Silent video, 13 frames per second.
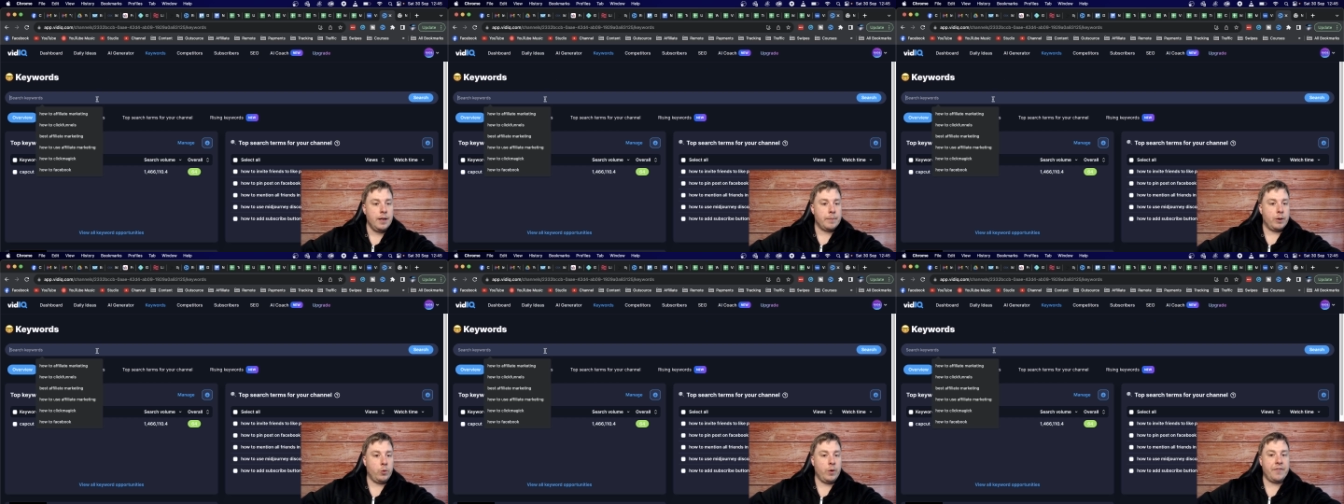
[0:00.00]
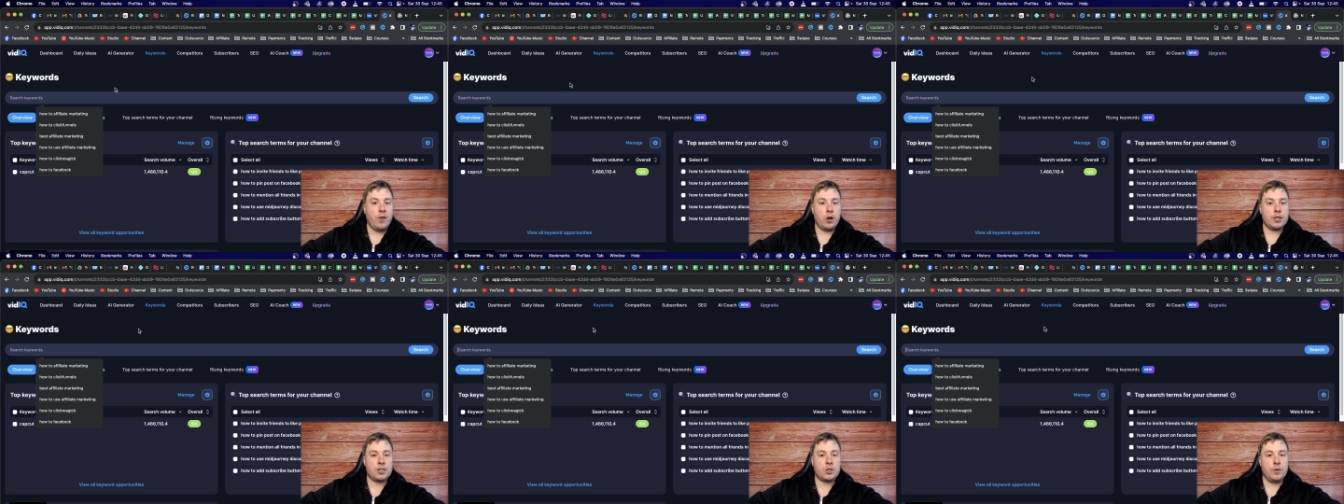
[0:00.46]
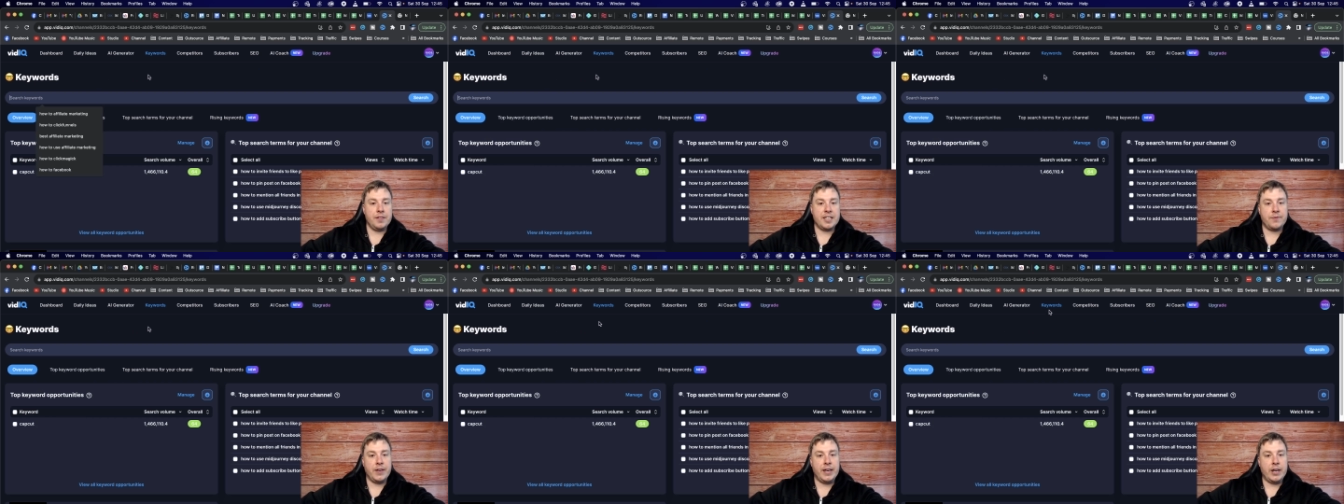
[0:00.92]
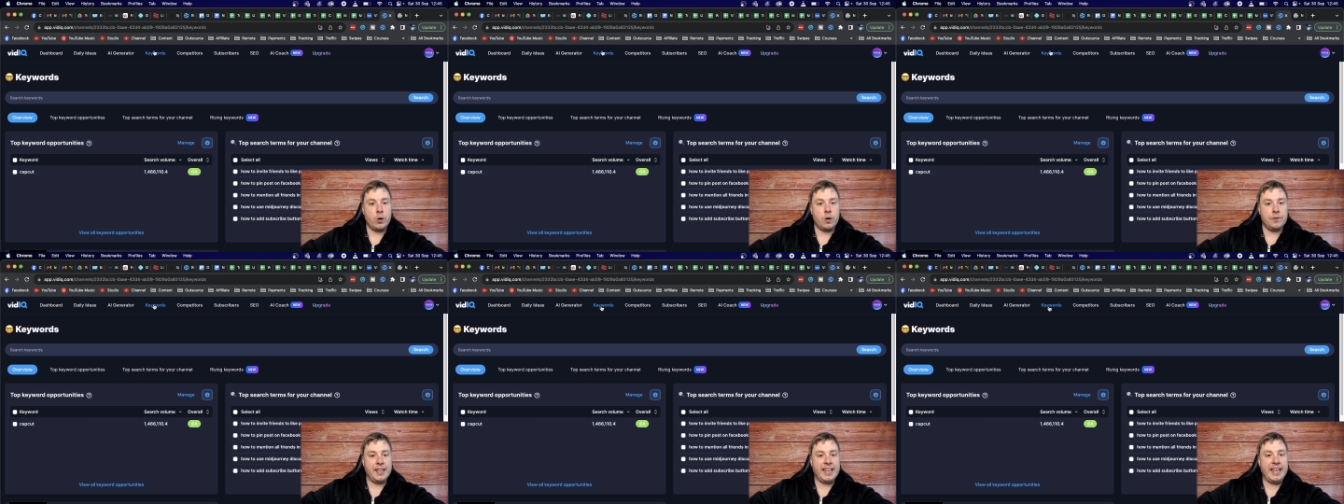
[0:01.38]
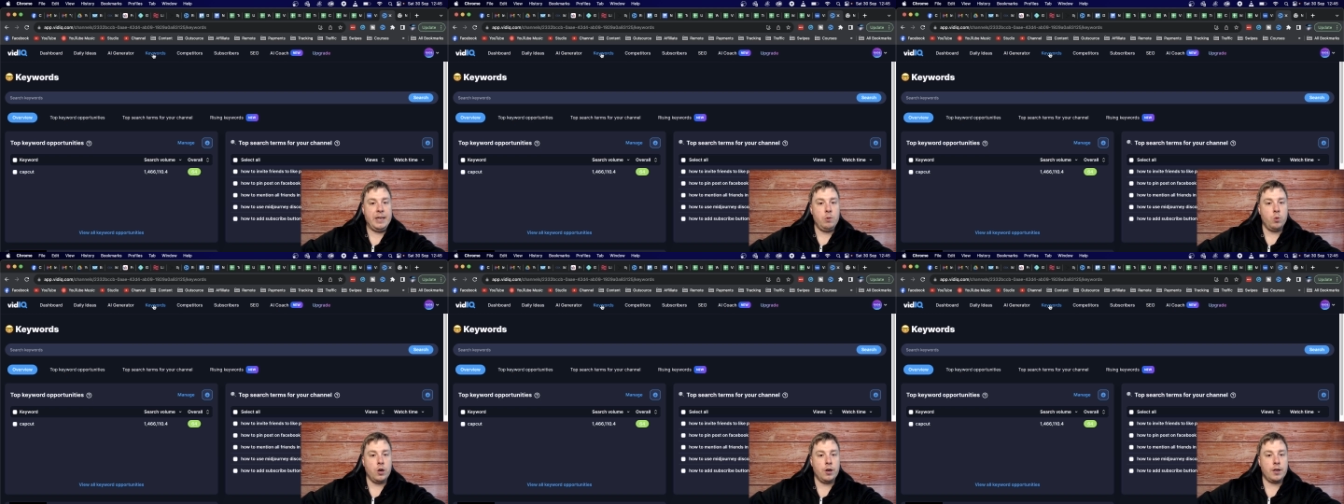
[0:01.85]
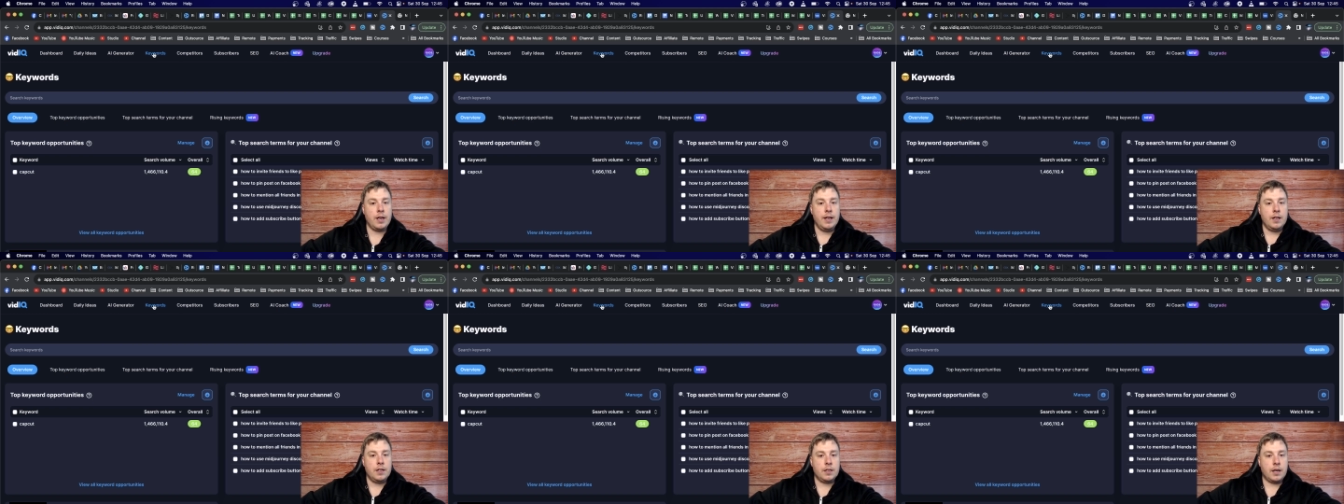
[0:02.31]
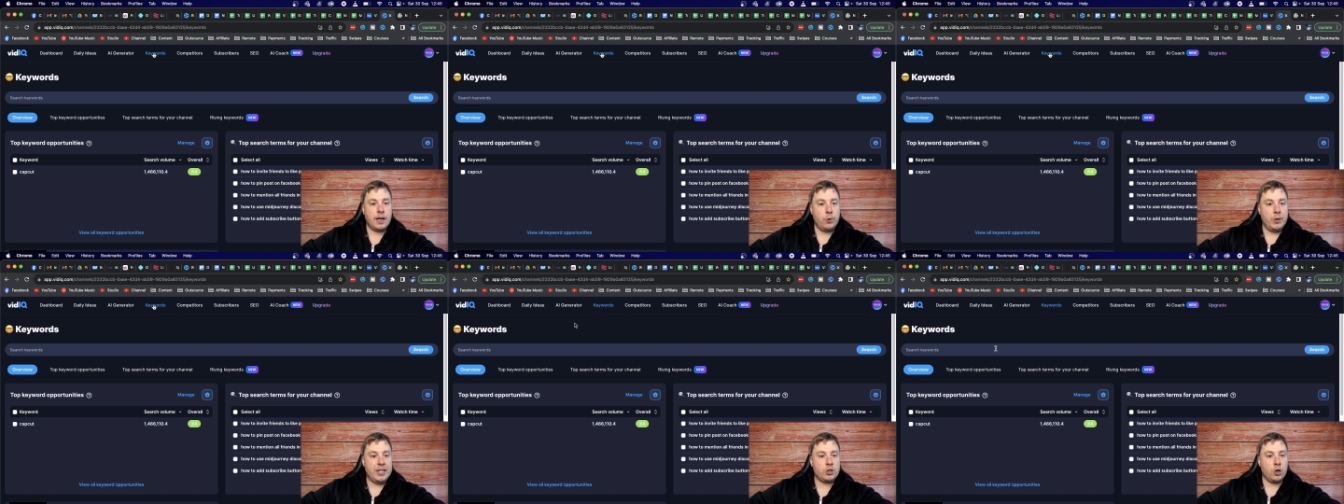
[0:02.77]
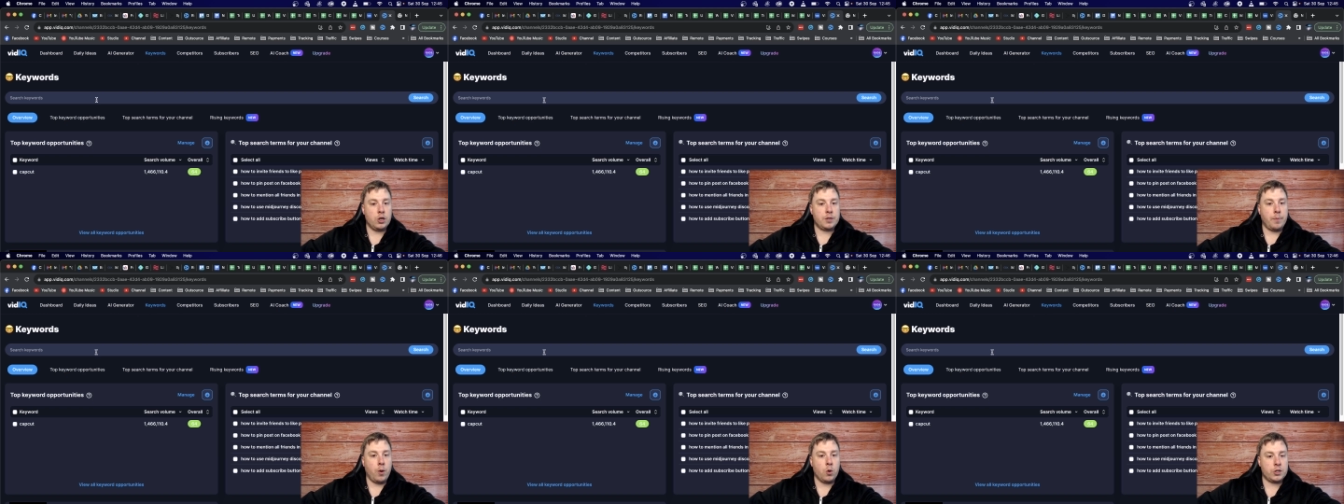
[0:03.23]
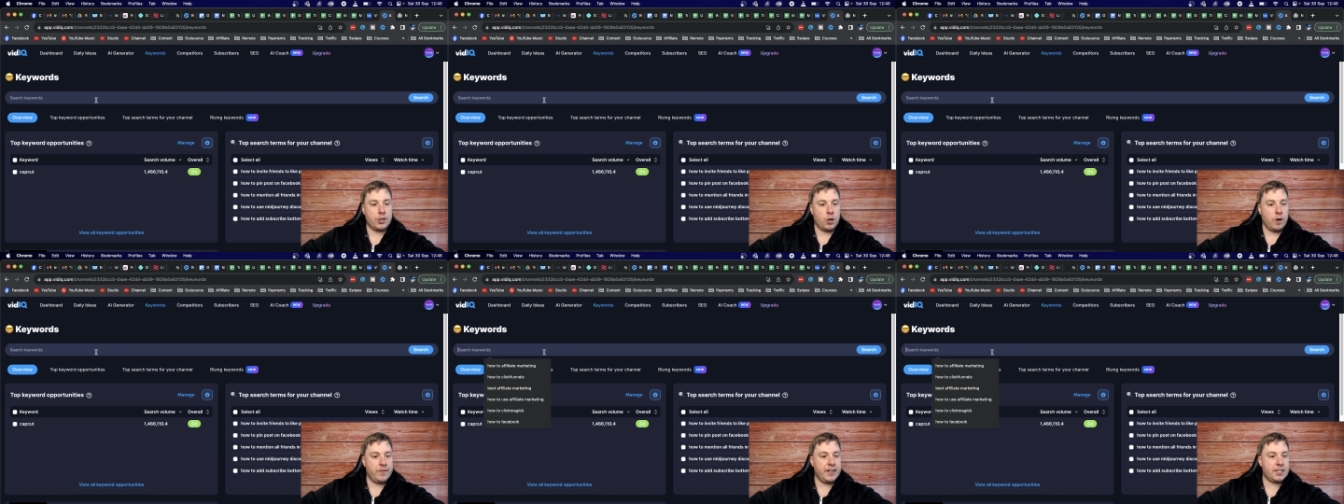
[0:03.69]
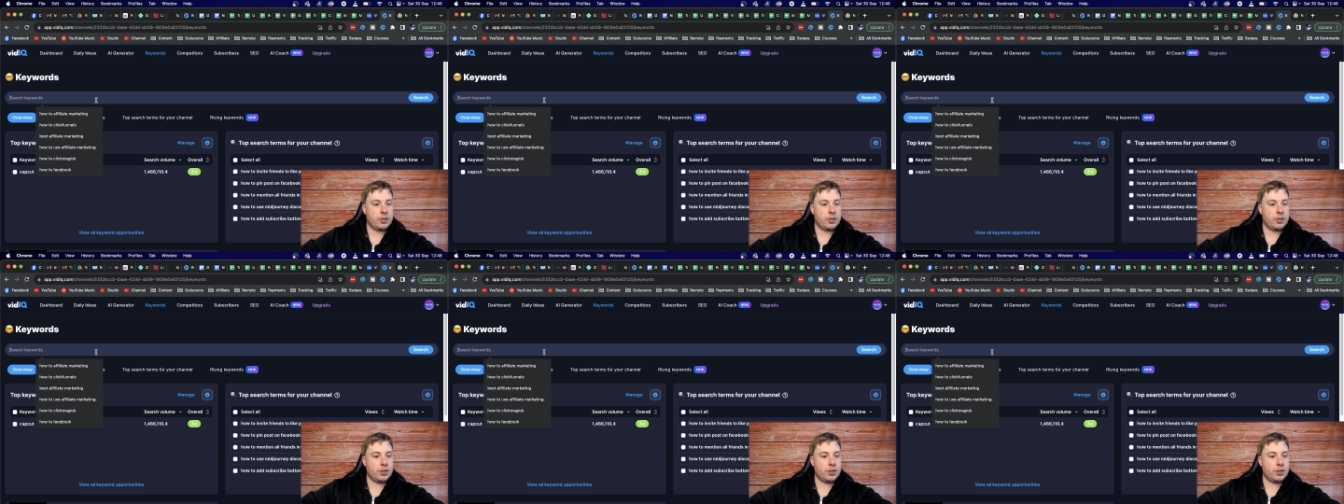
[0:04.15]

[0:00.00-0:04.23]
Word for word: But we focused on this video on the keyword uh, research portion of it.